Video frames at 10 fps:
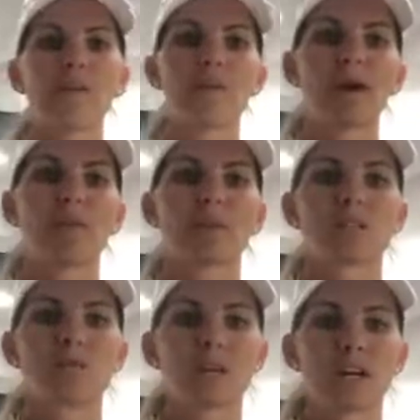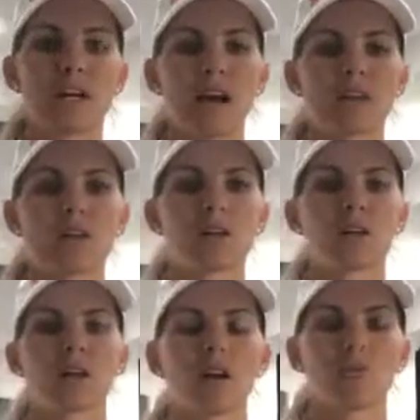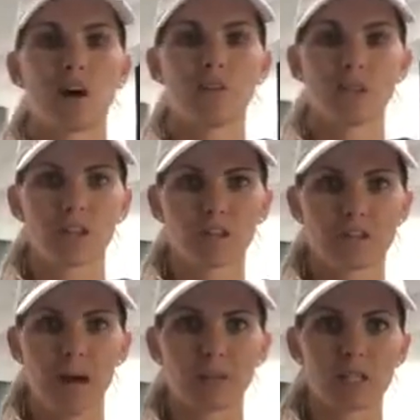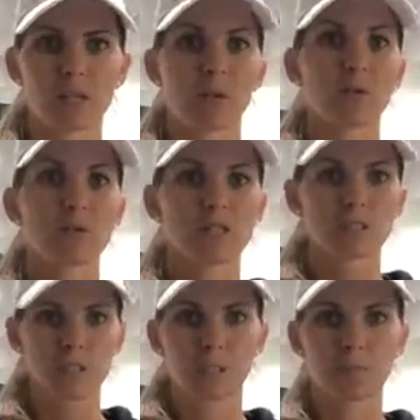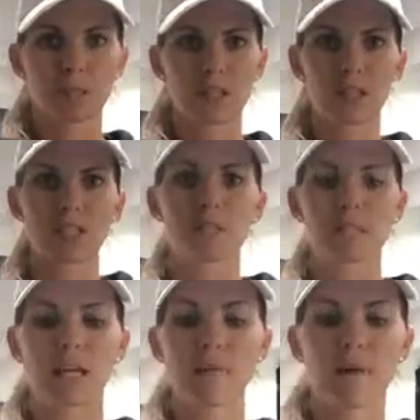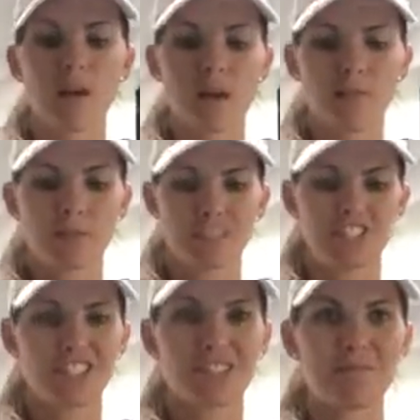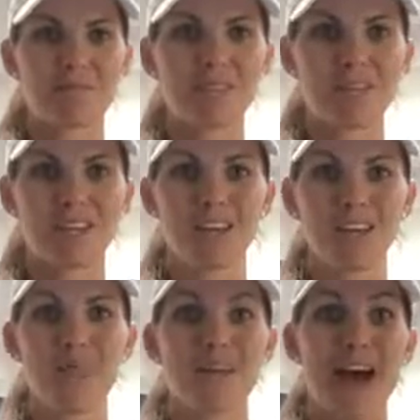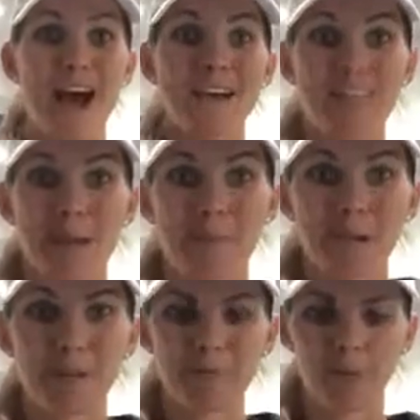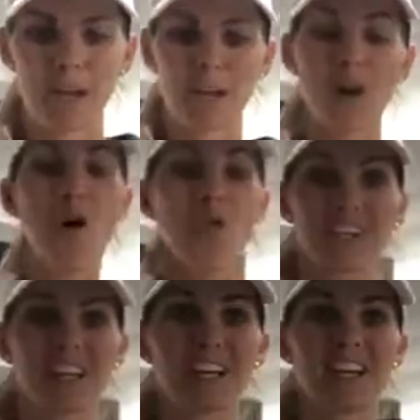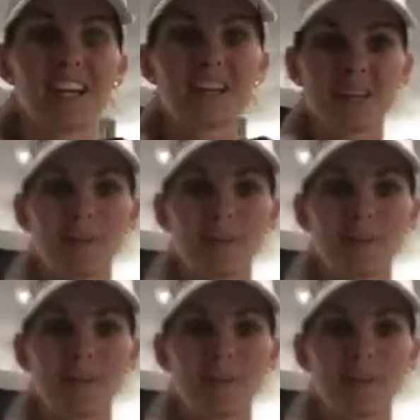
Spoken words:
throughout this week and next week covering those topics. So I won't completely dismiss them. This just seemed to be the hot topic, okay? And hopefully some